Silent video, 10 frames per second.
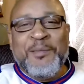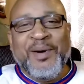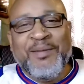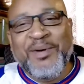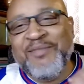
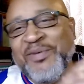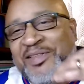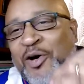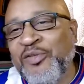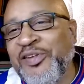But
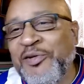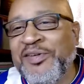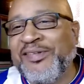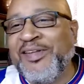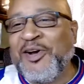those of you
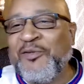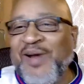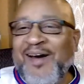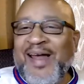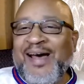that stick around,